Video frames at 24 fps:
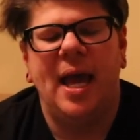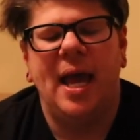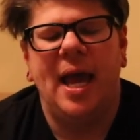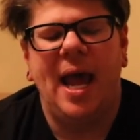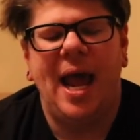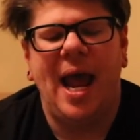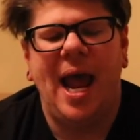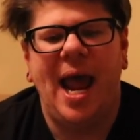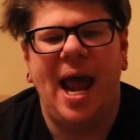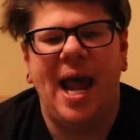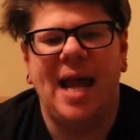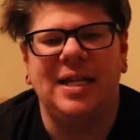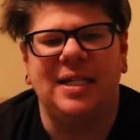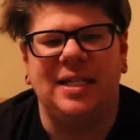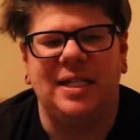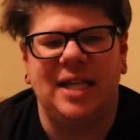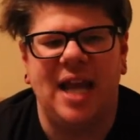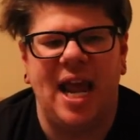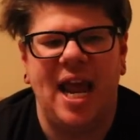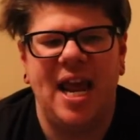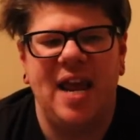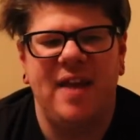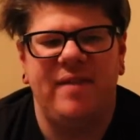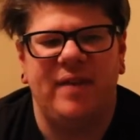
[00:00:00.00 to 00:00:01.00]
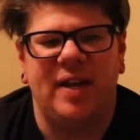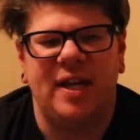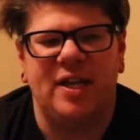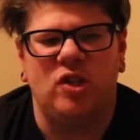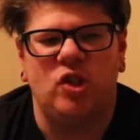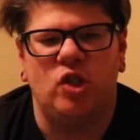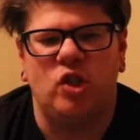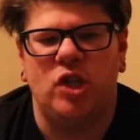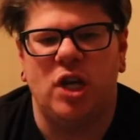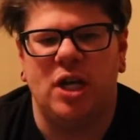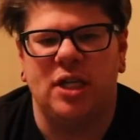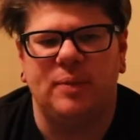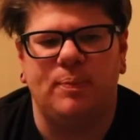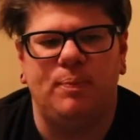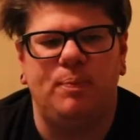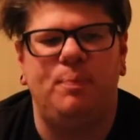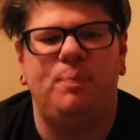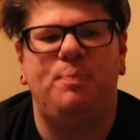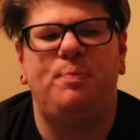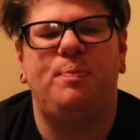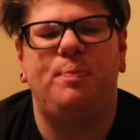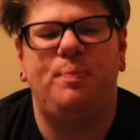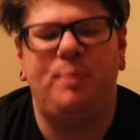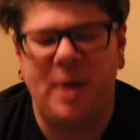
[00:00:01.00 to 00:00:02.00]
And Dave is just
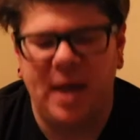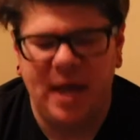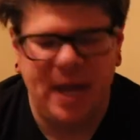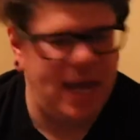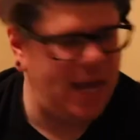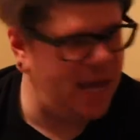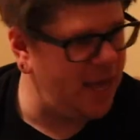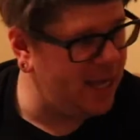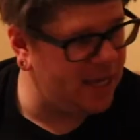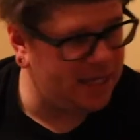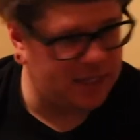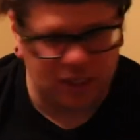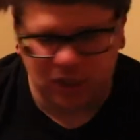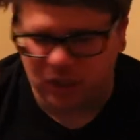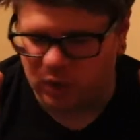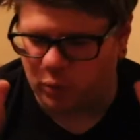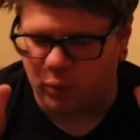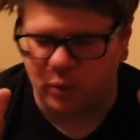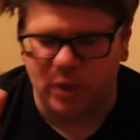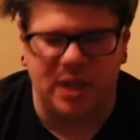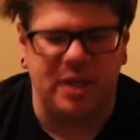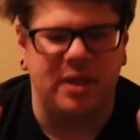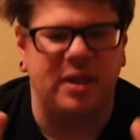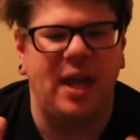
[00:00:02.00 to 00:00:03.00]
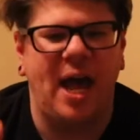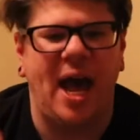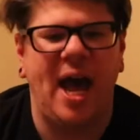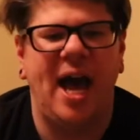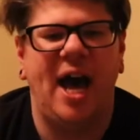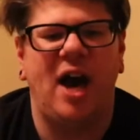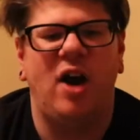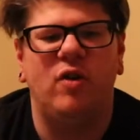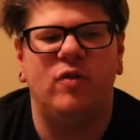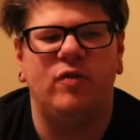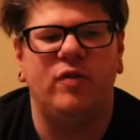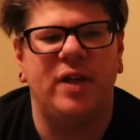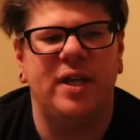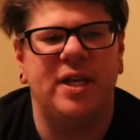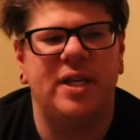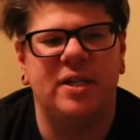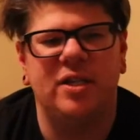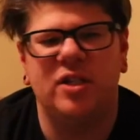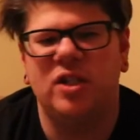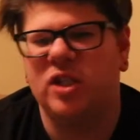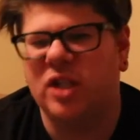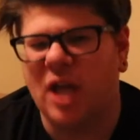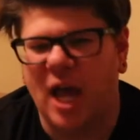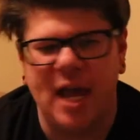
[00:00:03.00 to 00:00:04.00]
pissed with
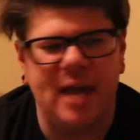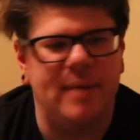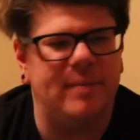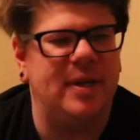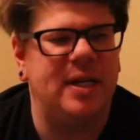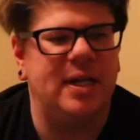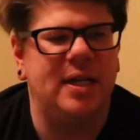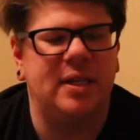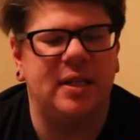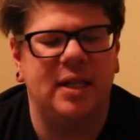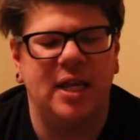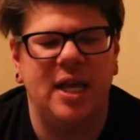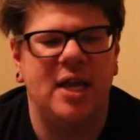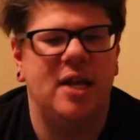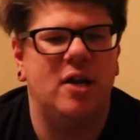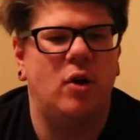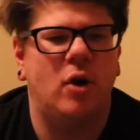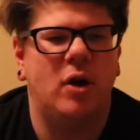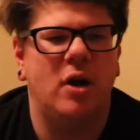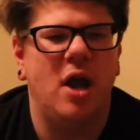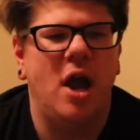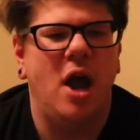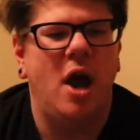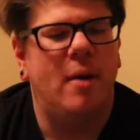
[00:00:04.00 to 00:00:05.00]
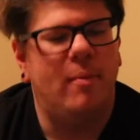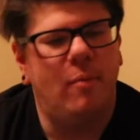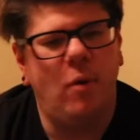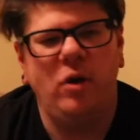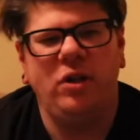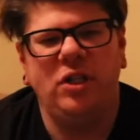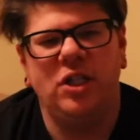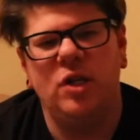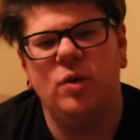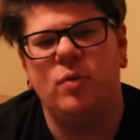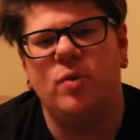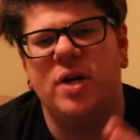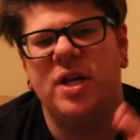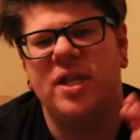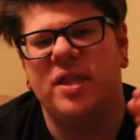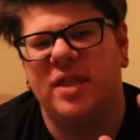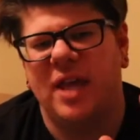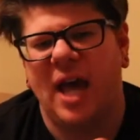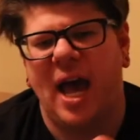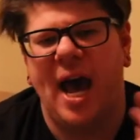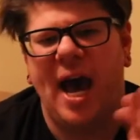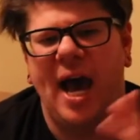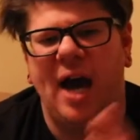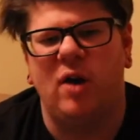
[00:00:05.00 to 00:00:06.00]
Alvin, Simon, and Theodore. Mostly
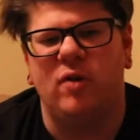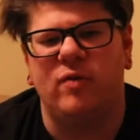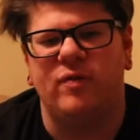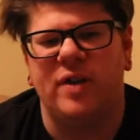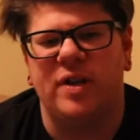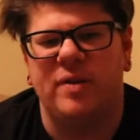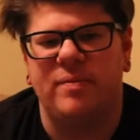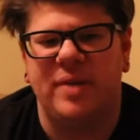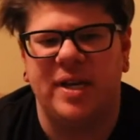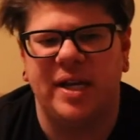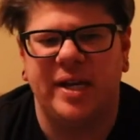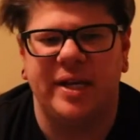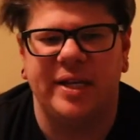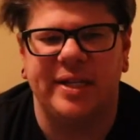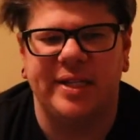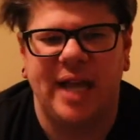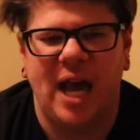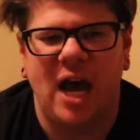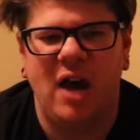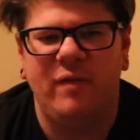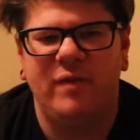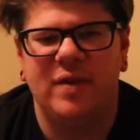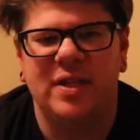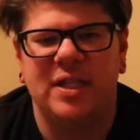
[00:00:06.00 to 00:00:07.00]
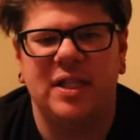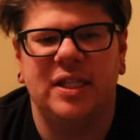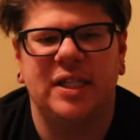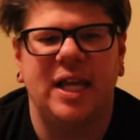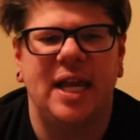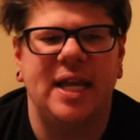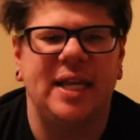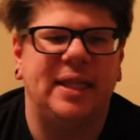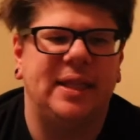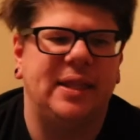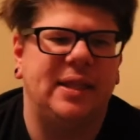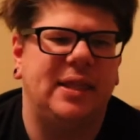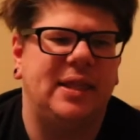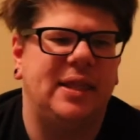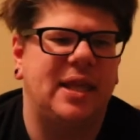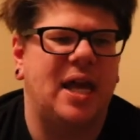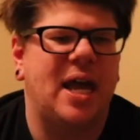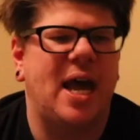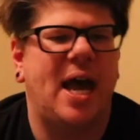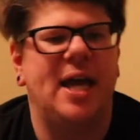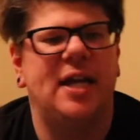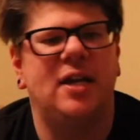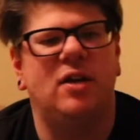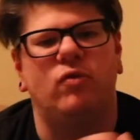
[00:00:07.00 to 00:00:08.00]
with Alvin, because Alvin's like the
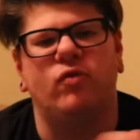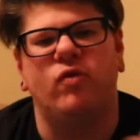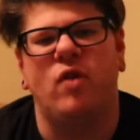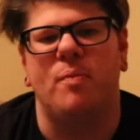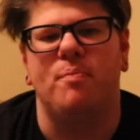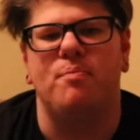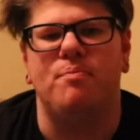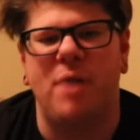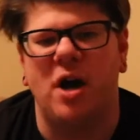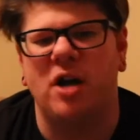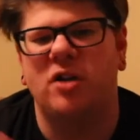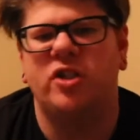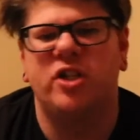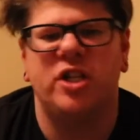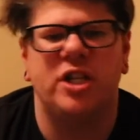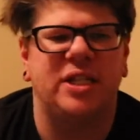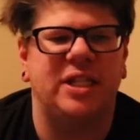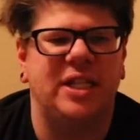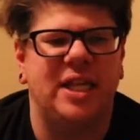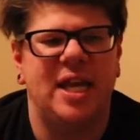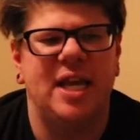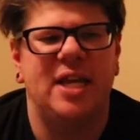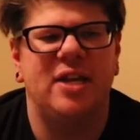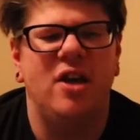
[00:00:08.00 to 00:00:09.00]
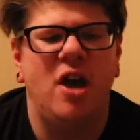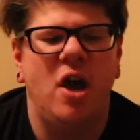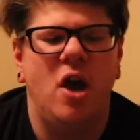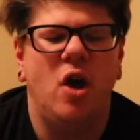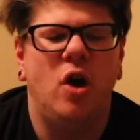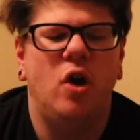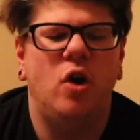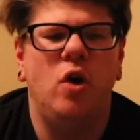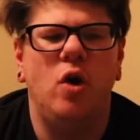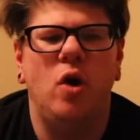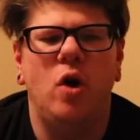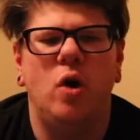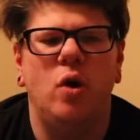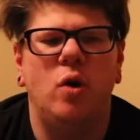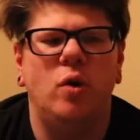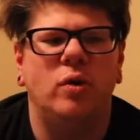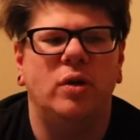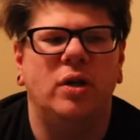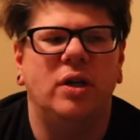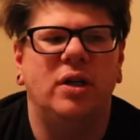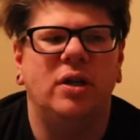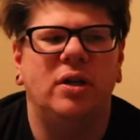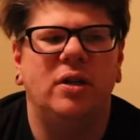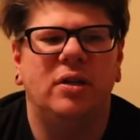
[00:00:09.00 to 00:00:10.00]
kind of rambunctious kid who
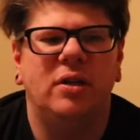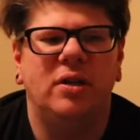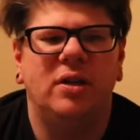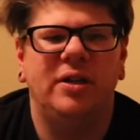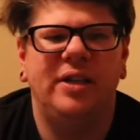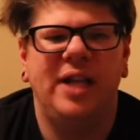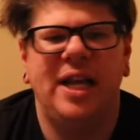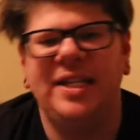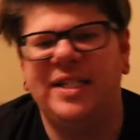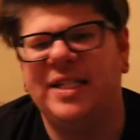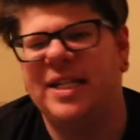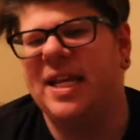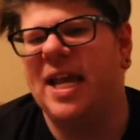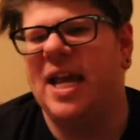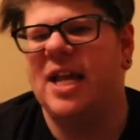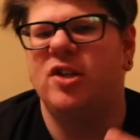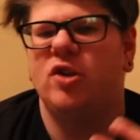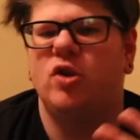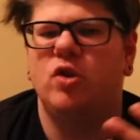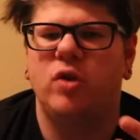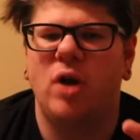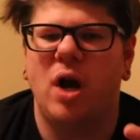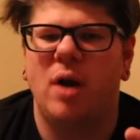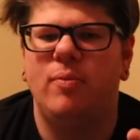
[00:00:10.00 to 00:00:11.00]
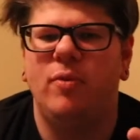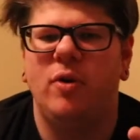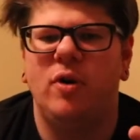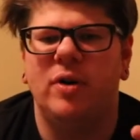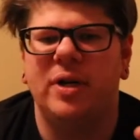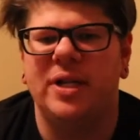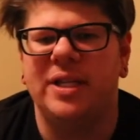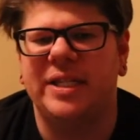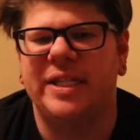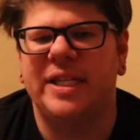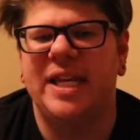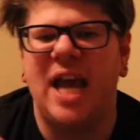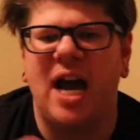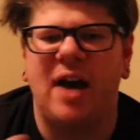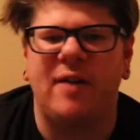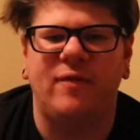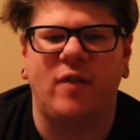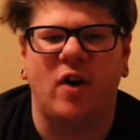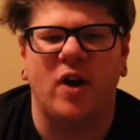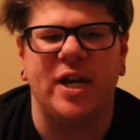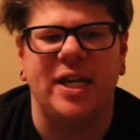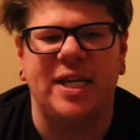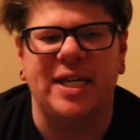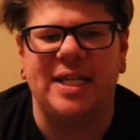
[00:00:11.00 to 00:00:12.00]
likes to get in trouble and see how
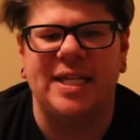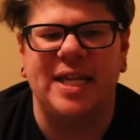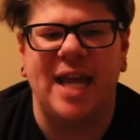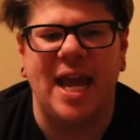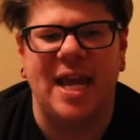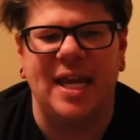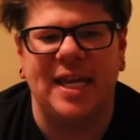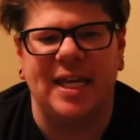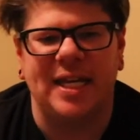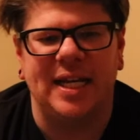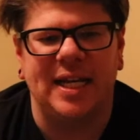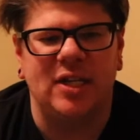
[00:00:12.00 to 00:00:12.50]
far he can take it.